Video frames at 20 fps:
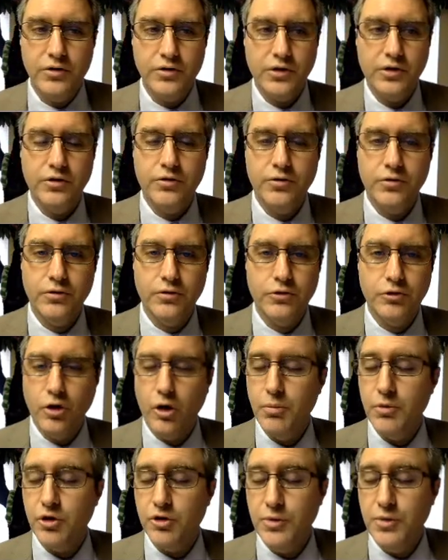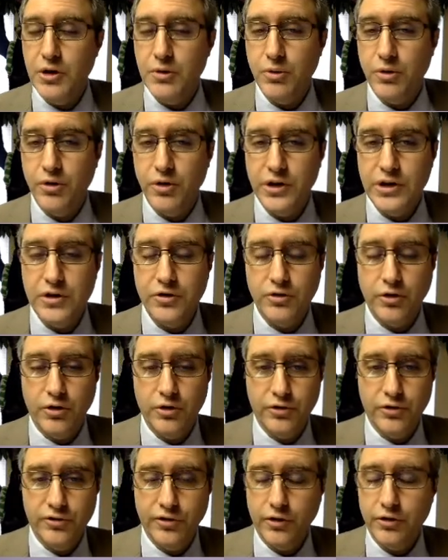This sermon is being released on
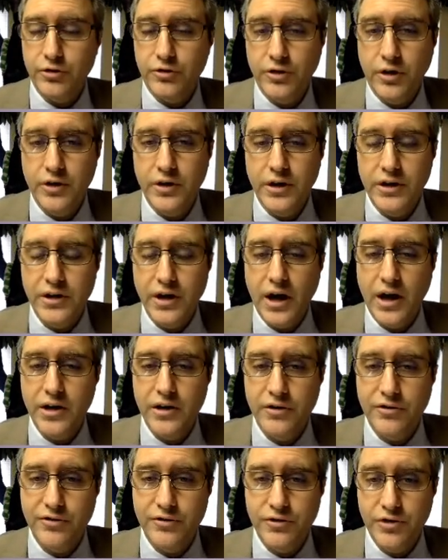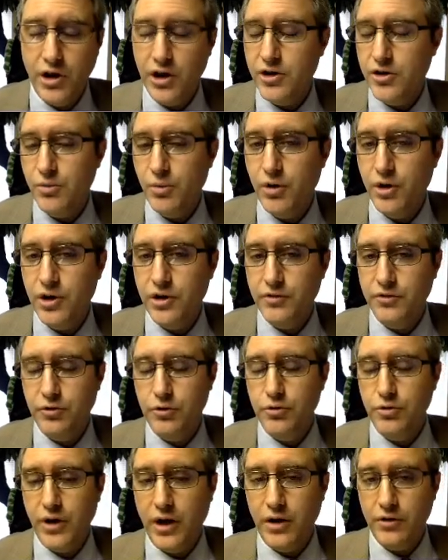the first Sunday night of January of
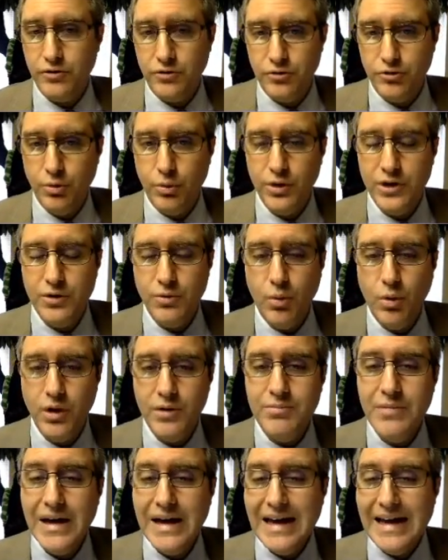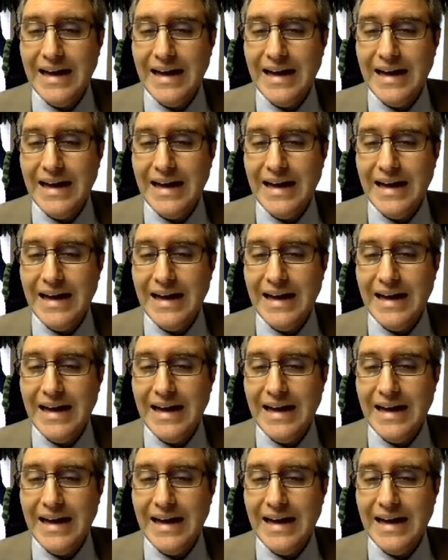2021,